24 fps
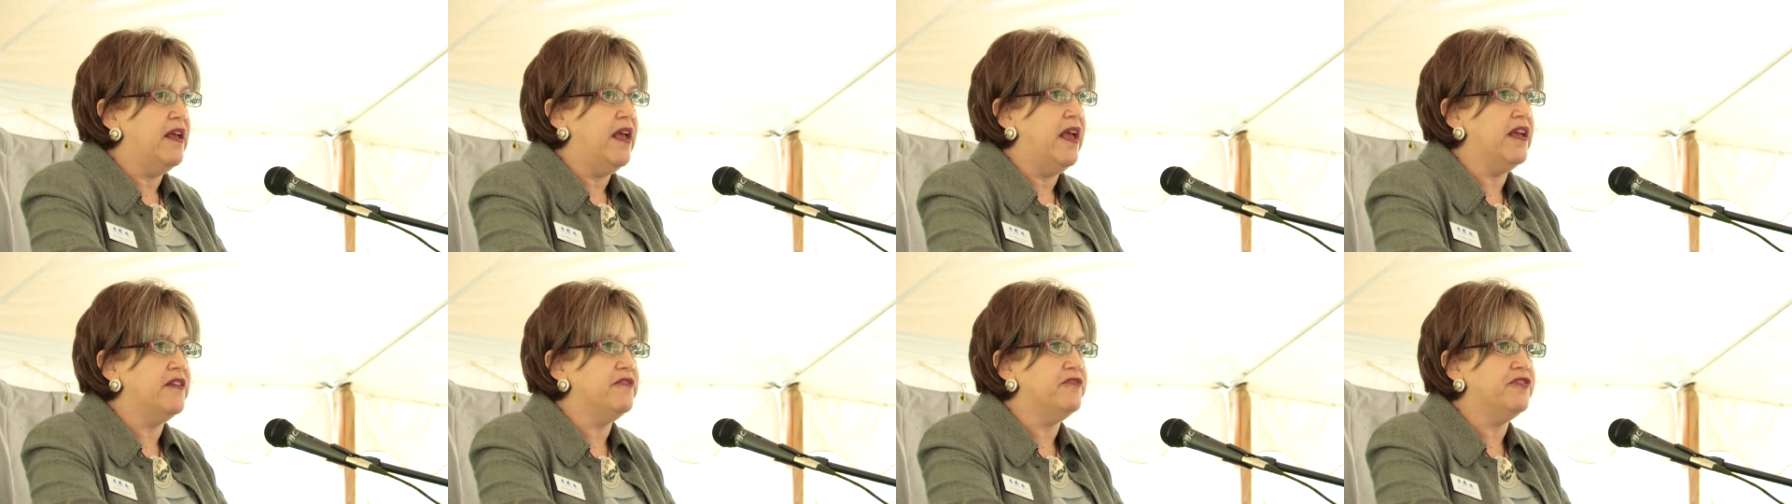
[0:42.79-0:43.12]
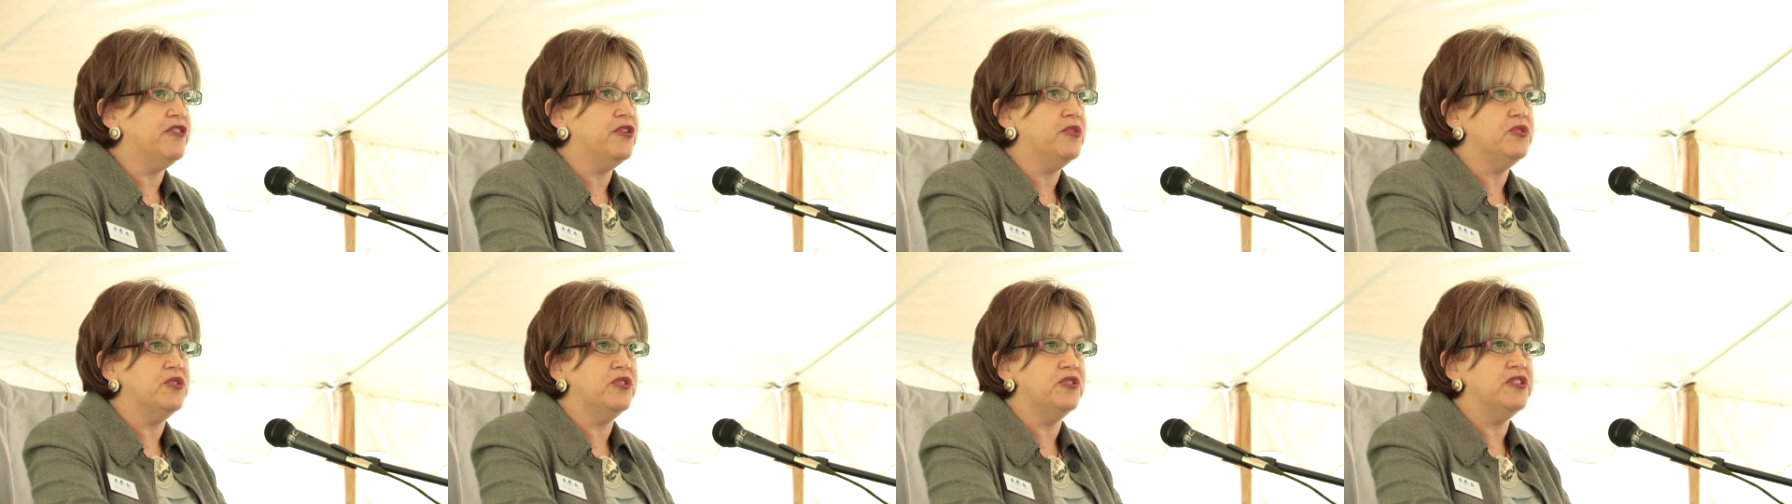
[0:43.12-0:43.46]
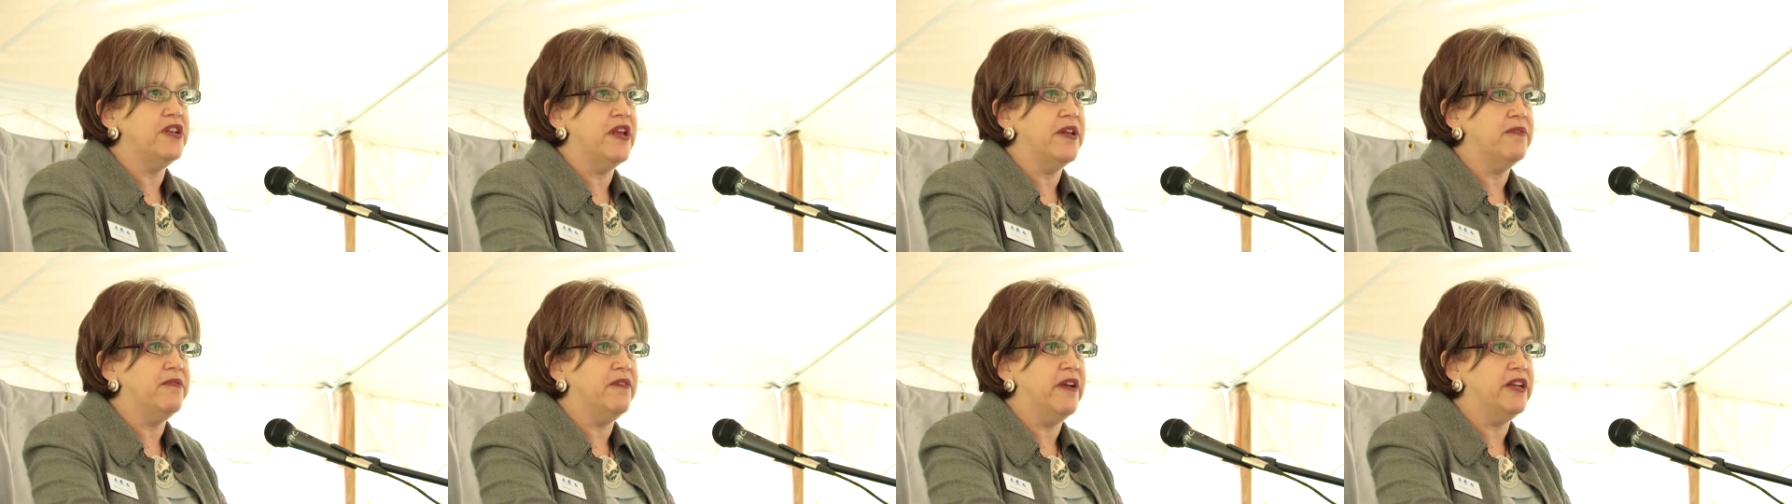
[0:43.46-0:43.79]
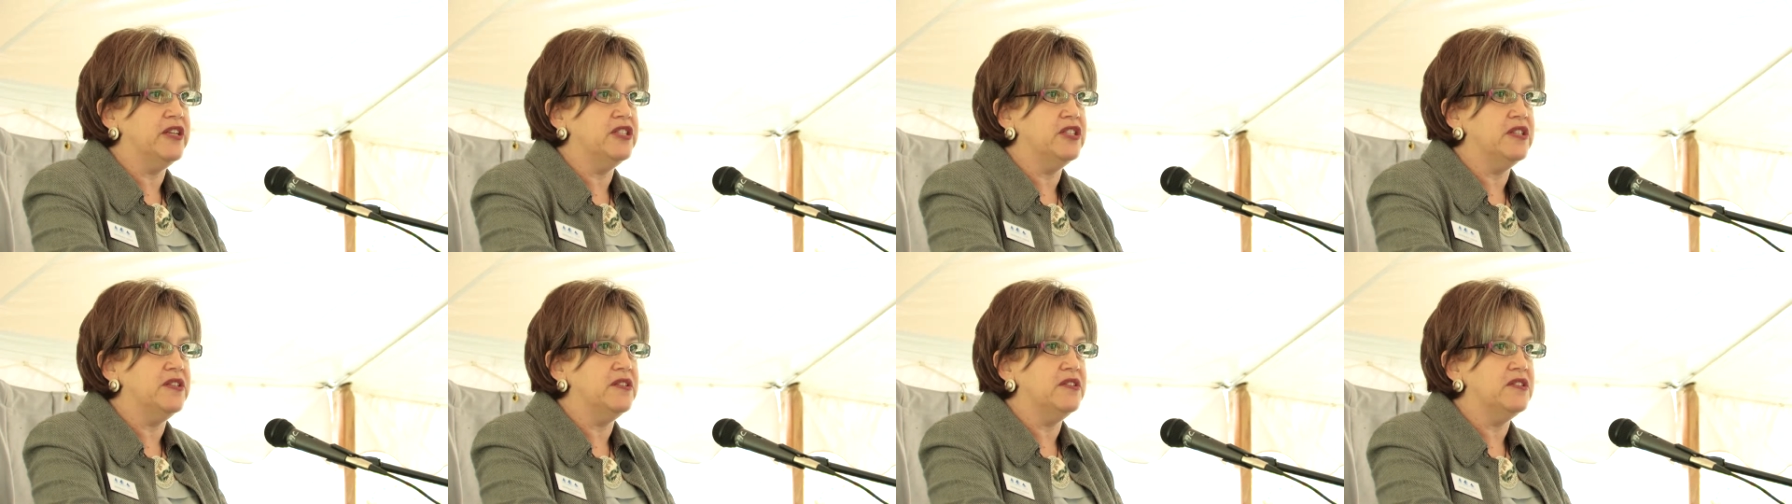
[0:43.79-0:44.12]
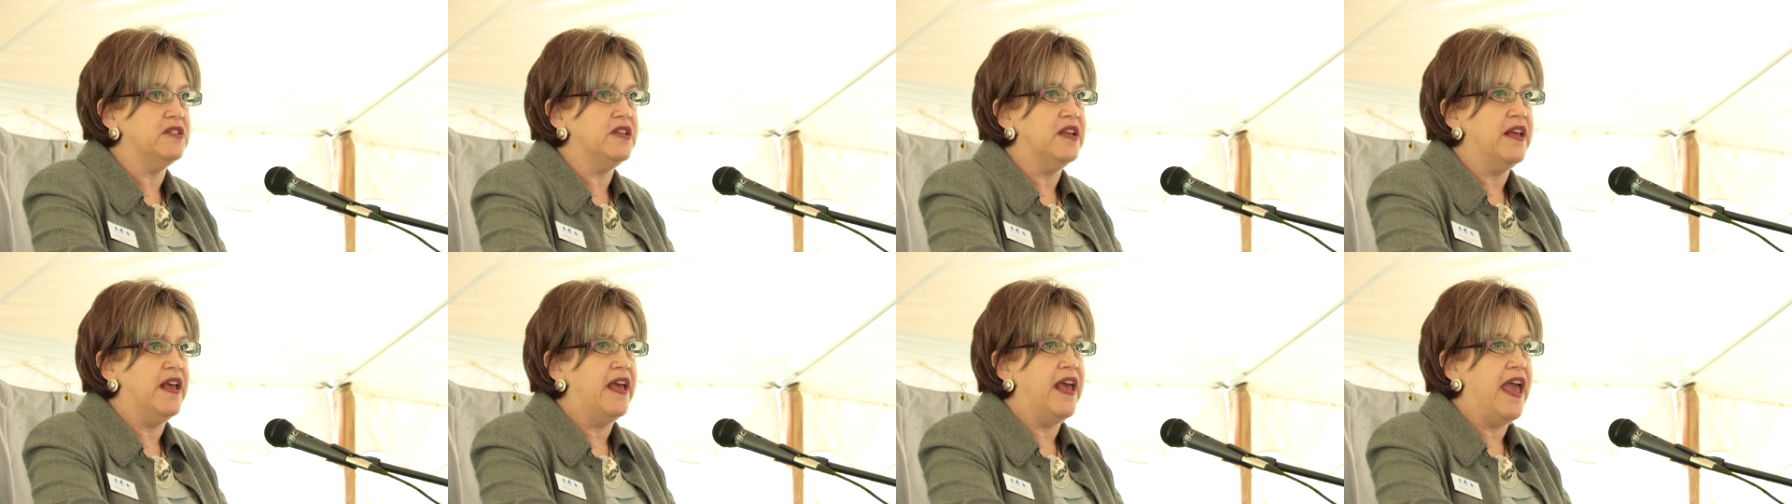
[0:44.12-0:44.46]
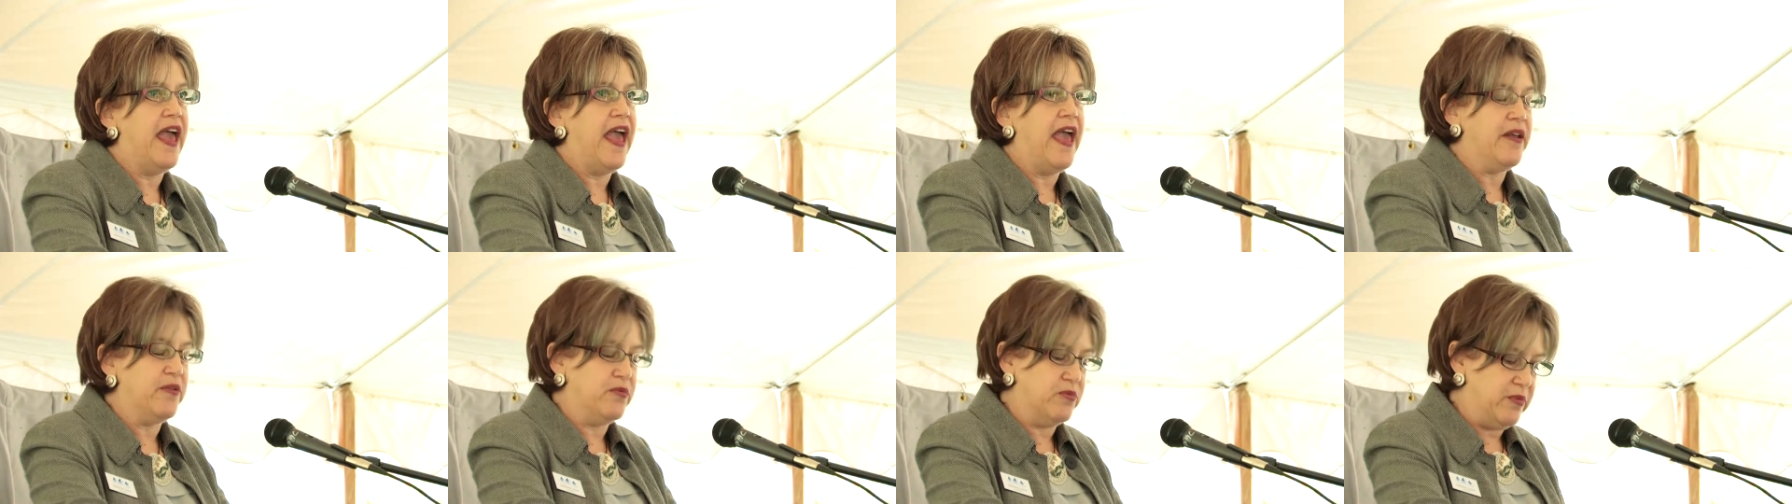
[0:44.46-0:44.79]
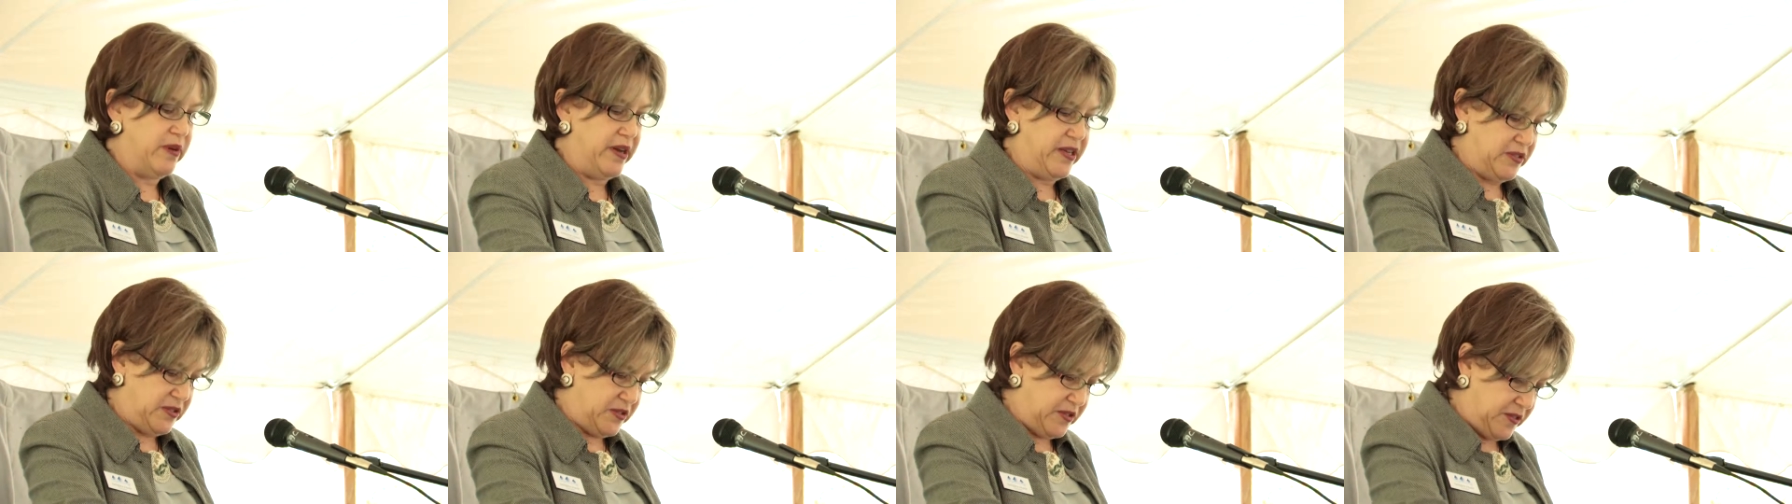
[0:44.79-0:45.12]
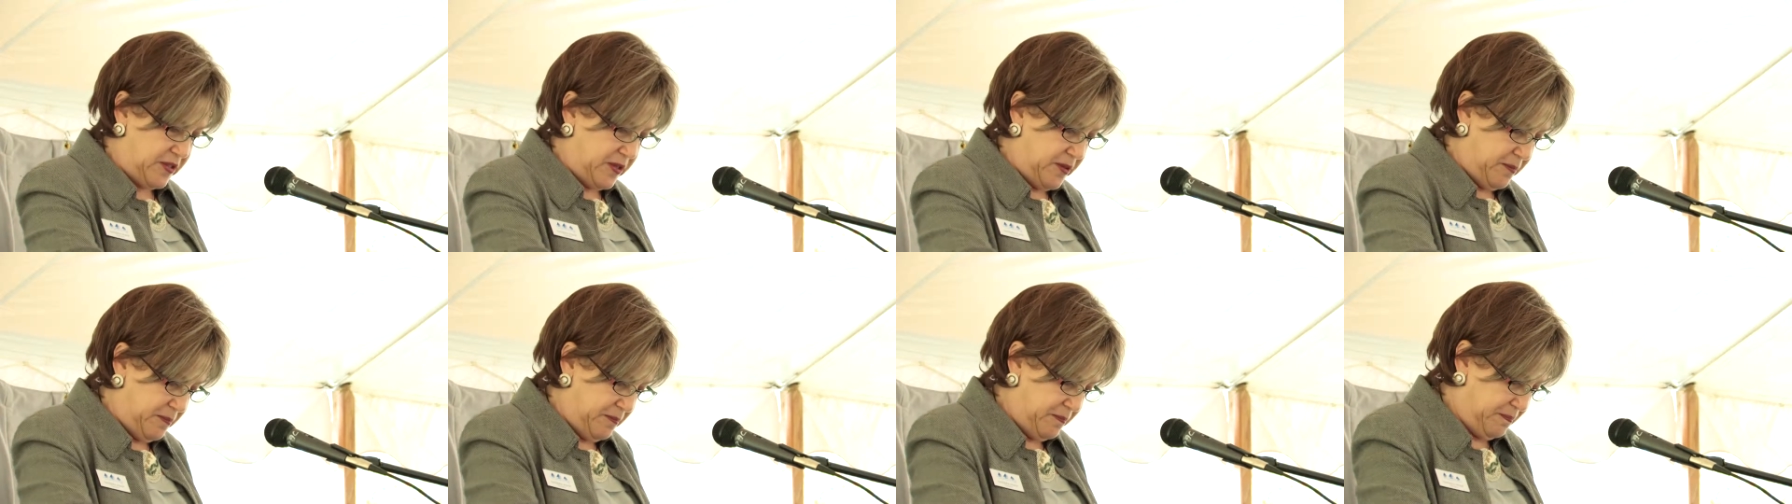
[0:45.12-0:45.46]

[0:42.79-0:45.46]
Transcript: and future generations at risk.